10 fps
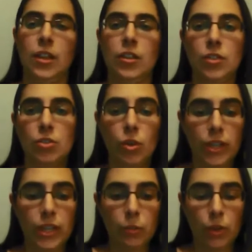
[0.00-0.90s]
So
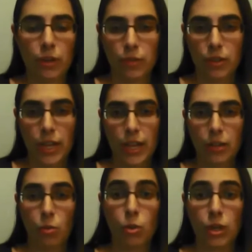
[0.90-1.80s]
join in wherever you're
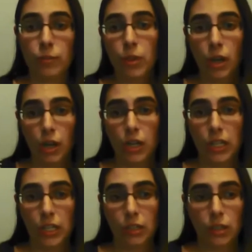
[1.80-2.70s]
at, or if you
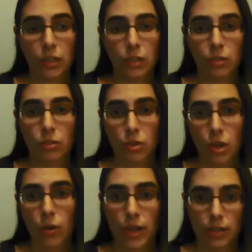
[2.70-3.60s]
already
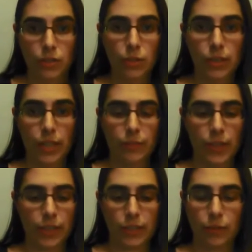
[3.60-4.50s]
know how to do a lot of
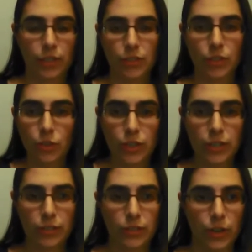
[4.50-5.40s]
the activities, you don't need
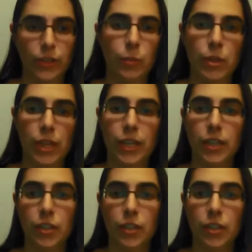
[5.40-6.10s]
to start at the beginning.